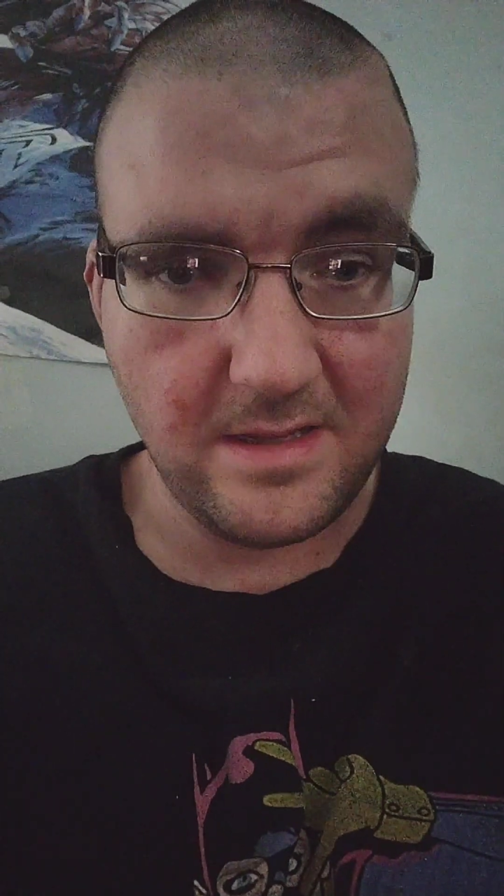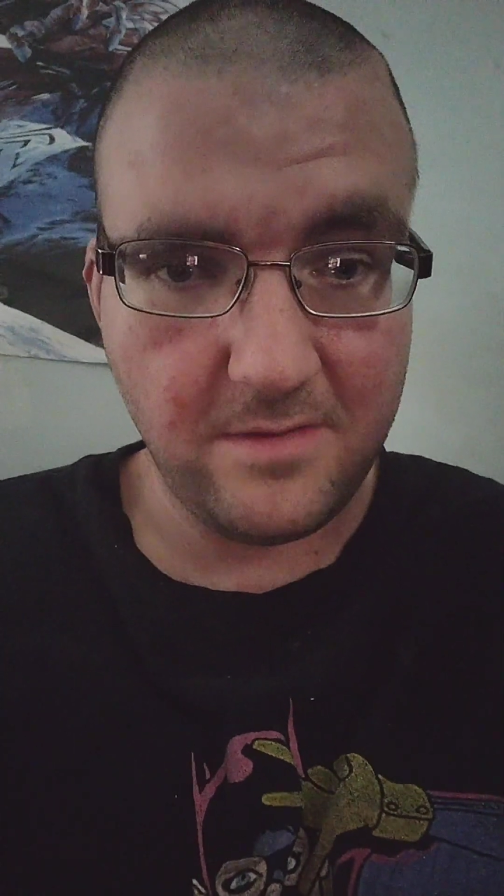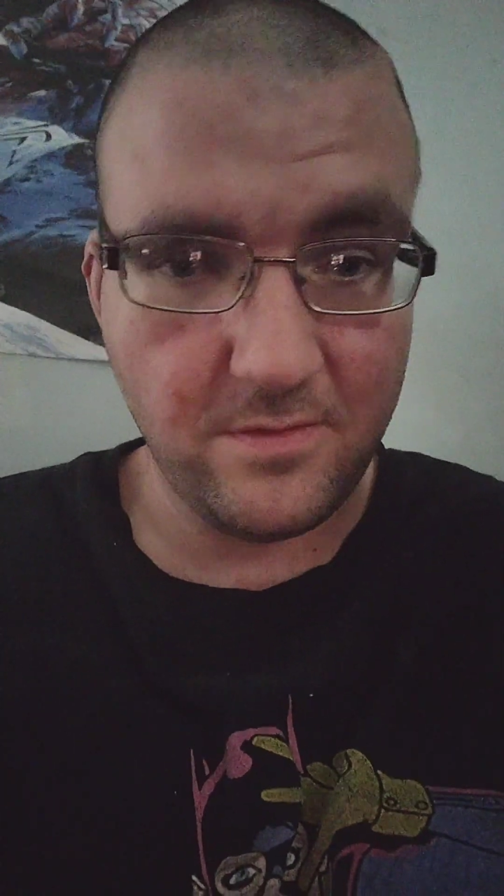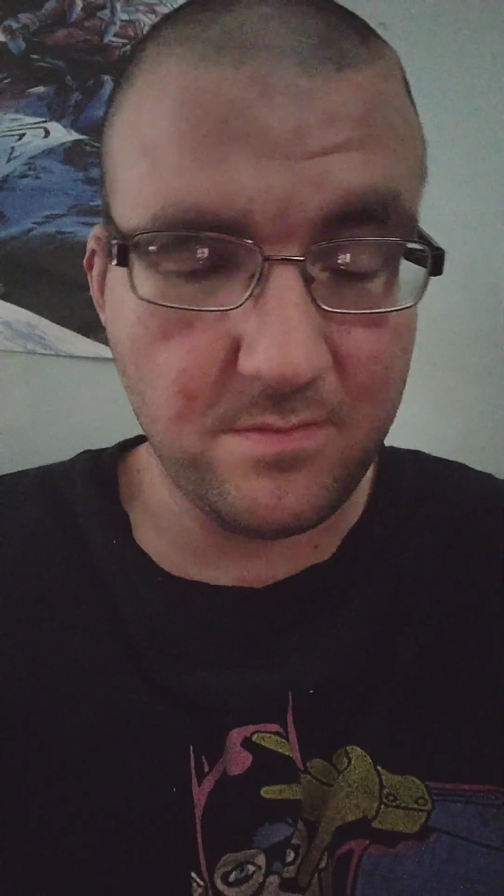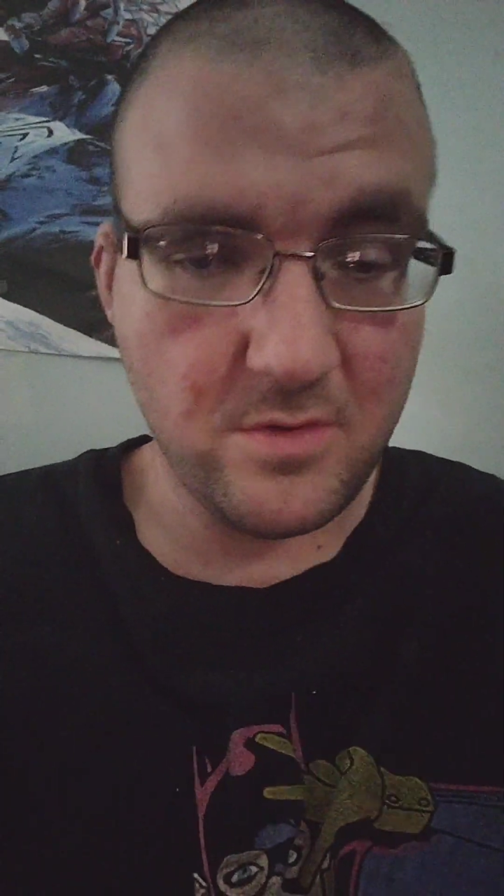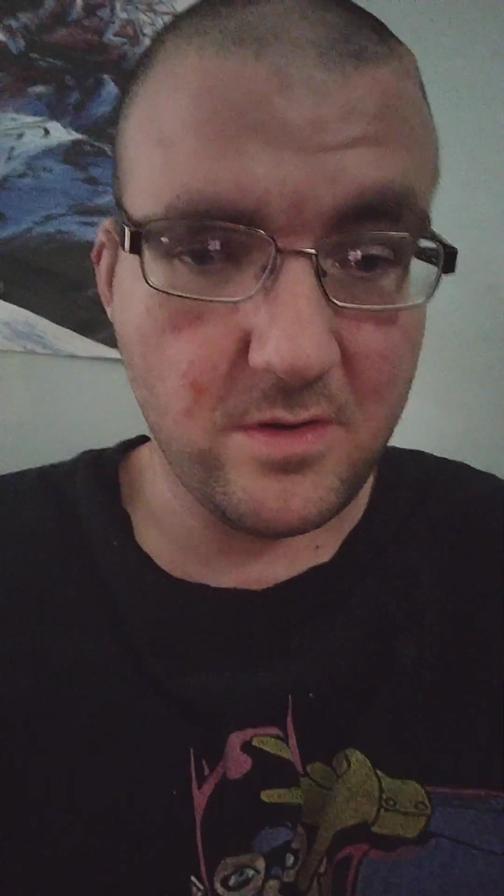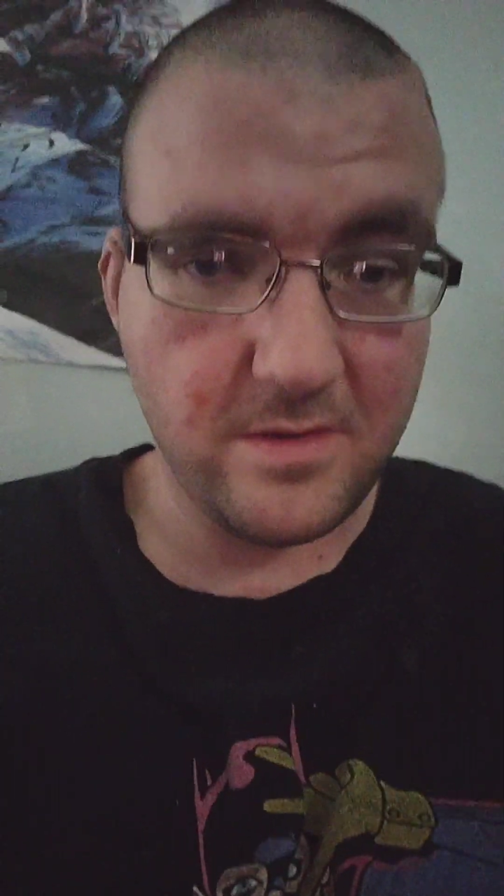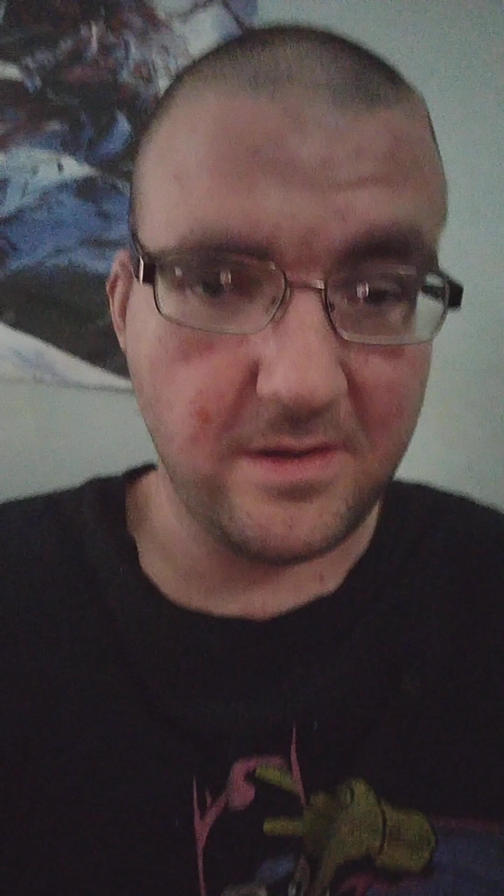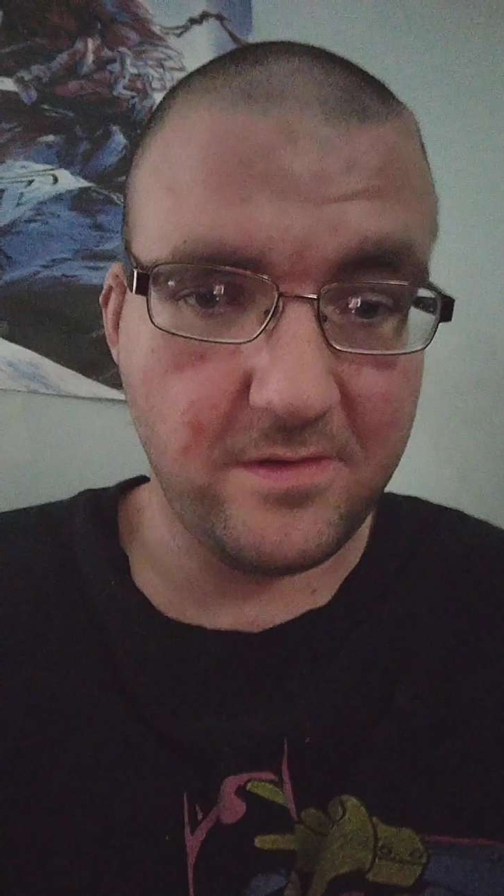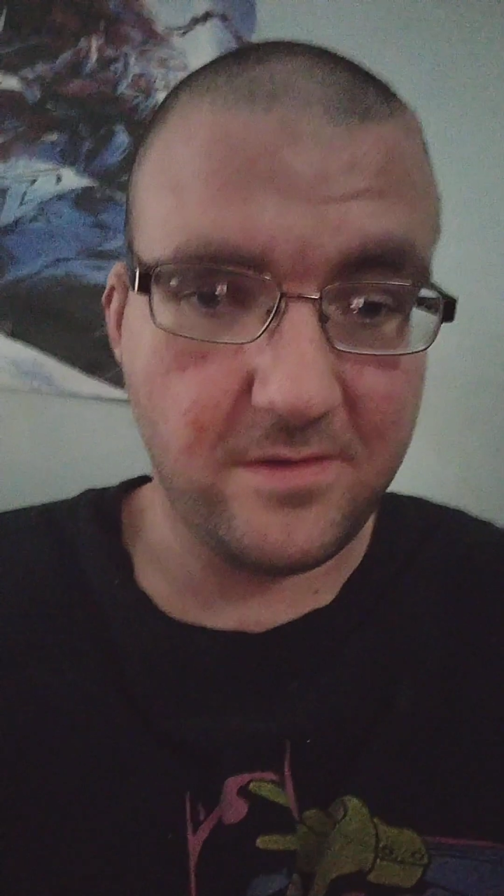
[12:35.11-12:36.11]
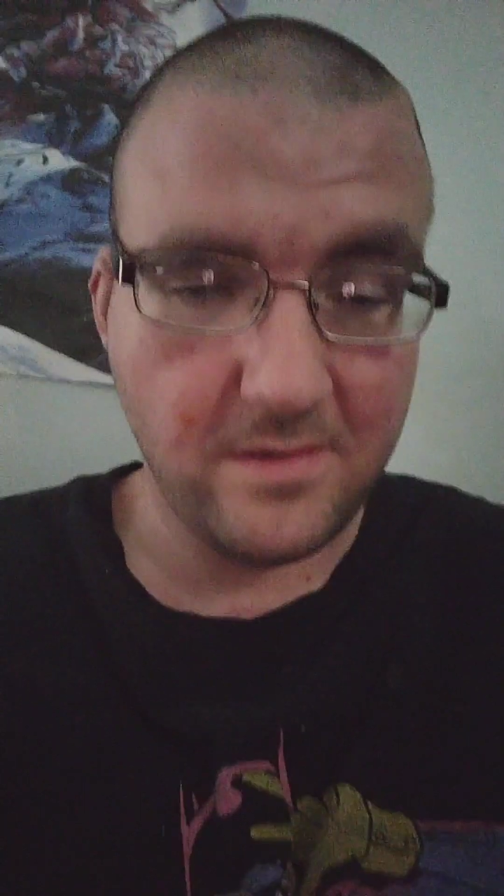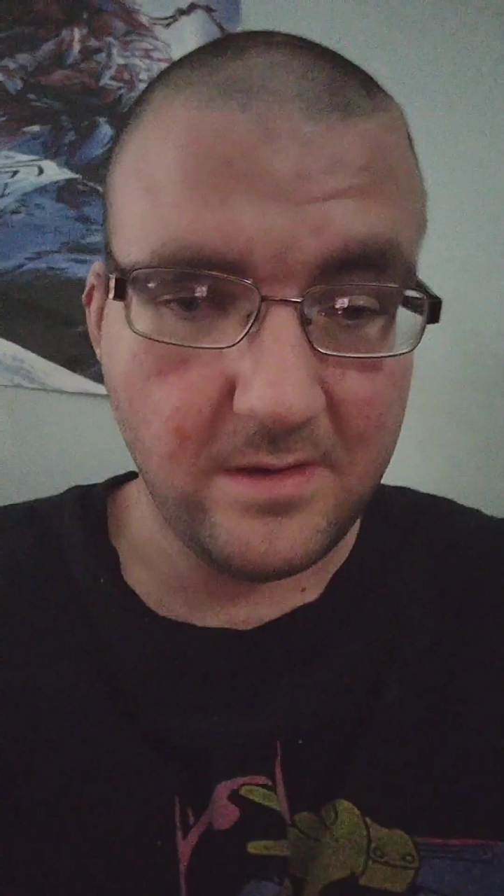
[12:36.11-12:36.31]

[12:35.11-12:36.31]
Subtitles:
from all these